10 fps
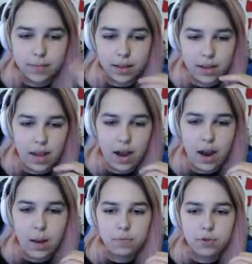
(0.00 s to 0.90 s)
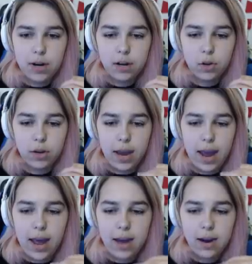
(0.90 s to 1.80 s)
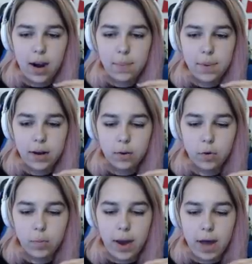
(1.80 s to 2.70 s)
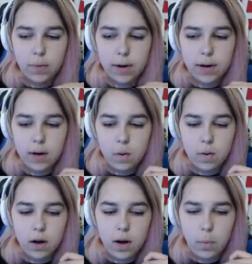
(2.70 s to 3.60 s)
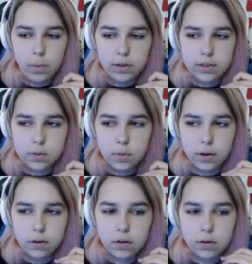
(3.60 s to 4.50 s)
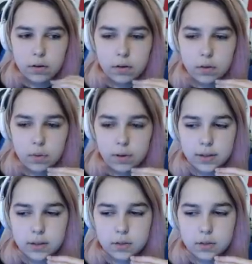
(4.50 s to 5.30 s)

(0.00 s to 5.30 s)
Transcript: Yeah, I'm trying to look ahead. I'm like a room ahead right now. Uh, what is this one? what is this?